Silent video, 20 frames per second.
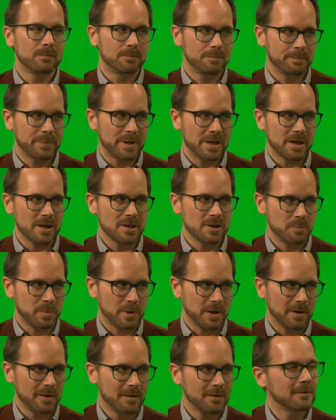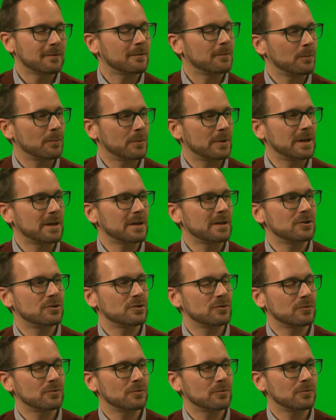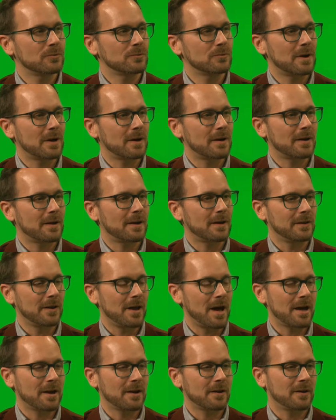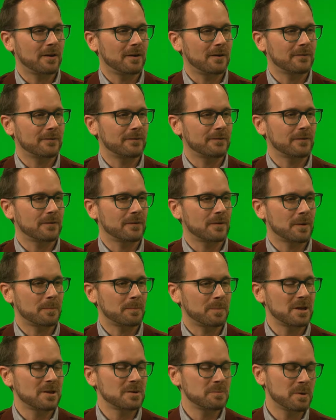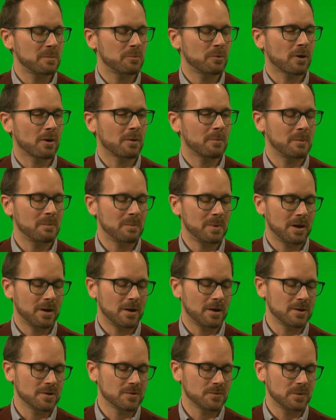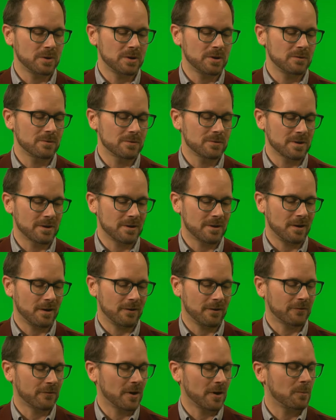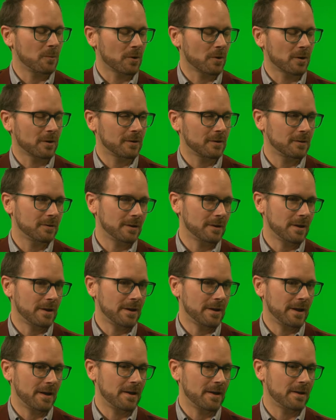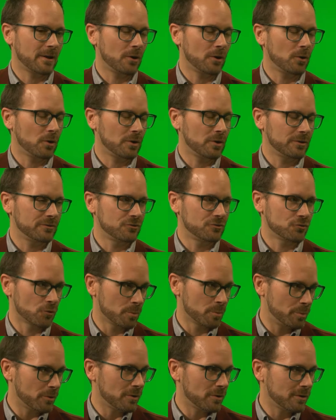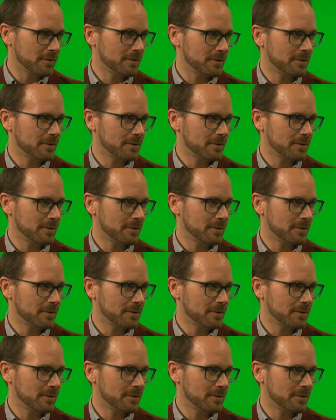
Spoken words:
PHP. We do a lot of PHP programming because we use a framework called Drupal.